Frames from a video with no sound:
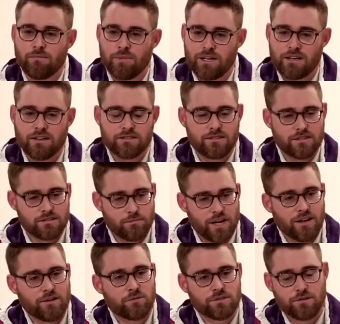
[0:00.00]
Because this
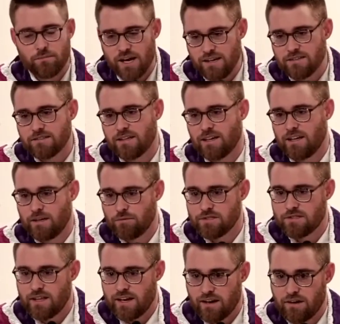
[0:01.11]
man was amazing and he
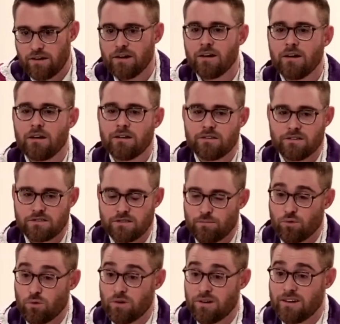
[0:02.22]
was there to
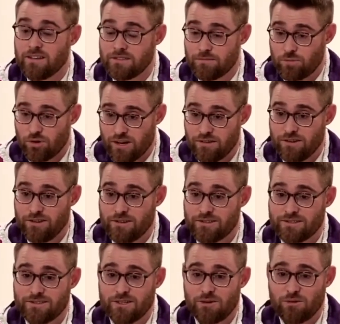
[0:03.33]
support his
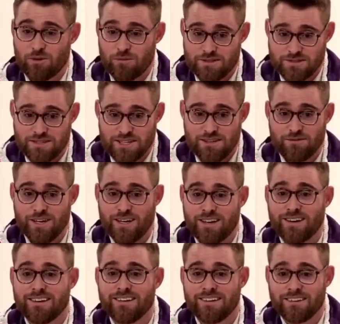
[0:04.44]
brothers who were
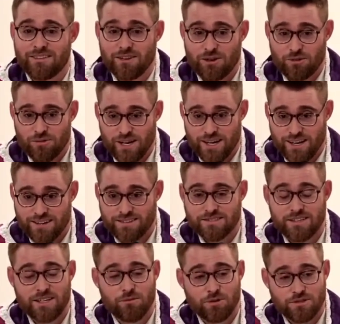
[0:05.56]
receiving their rings.
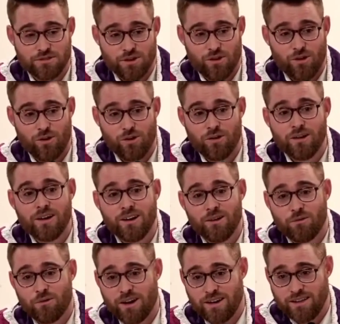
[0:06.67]
He was
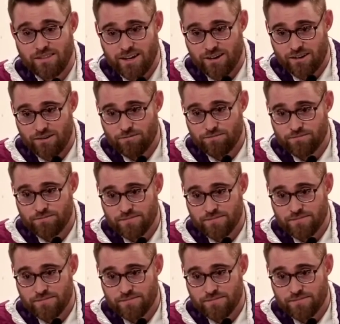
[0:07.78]
already there.